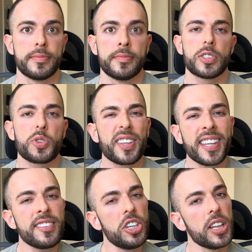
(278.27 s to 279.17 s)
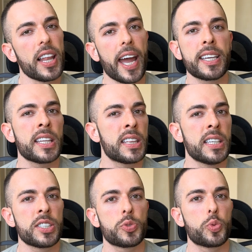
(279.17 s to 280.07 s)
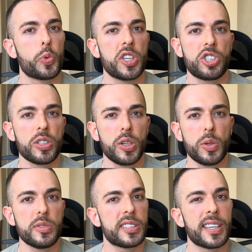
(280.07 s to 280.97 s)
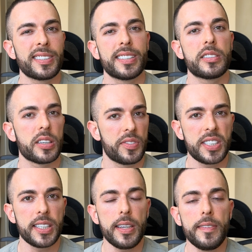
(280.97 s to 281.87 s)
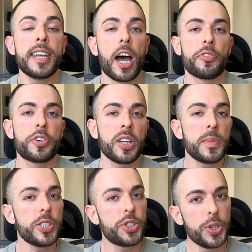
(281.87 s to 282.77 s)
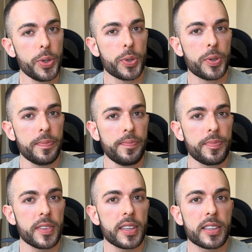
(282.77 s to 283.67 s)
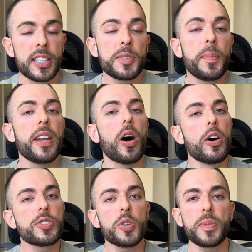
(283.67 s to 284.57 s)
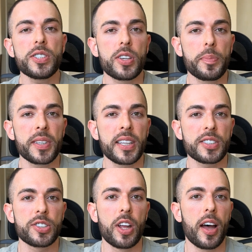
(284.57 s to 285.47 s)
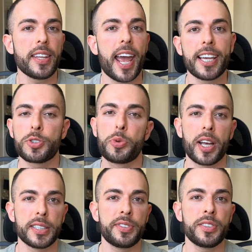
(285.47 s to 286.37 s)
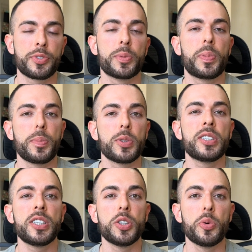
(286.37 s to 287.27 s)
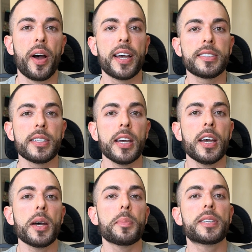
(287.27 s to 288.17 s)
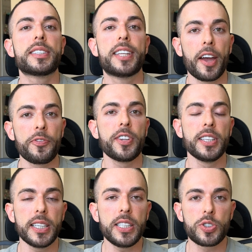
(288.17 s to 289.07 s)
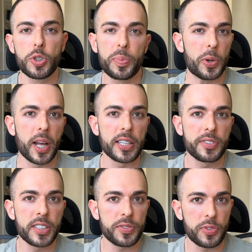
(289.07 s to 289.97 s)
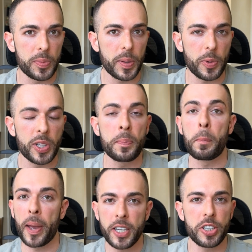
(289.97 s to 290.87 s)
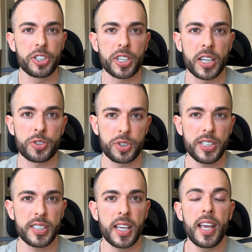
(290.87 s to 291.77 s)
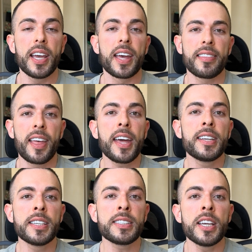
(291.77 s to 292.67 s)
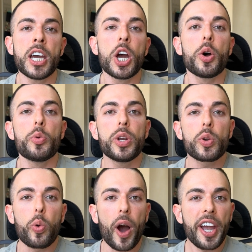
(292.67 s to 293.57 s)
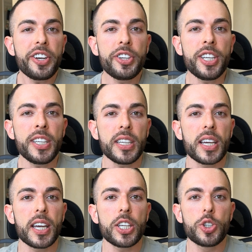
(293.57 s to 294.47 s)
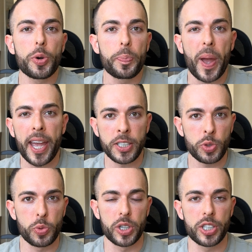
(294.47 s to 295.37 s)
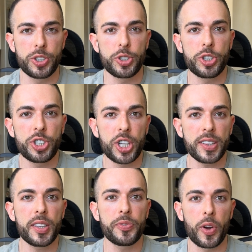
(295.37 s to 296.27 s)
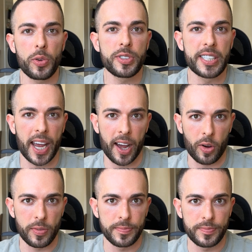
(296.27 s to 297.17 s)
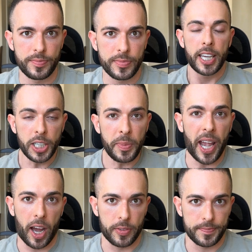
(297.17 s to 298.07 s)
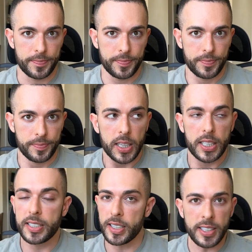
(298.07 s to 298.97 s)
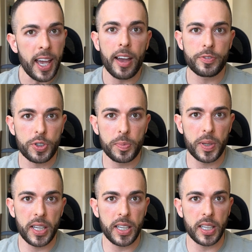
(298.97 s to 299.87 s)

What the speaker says: So I think they're lacking this regional sensitivity. Now, for number 2, this might also be something that's not as relevant for people in the US, but definitely super relevant for people in many other countries, and that is requiring your password to shut the phone down. Hear me out. This doesn't have to be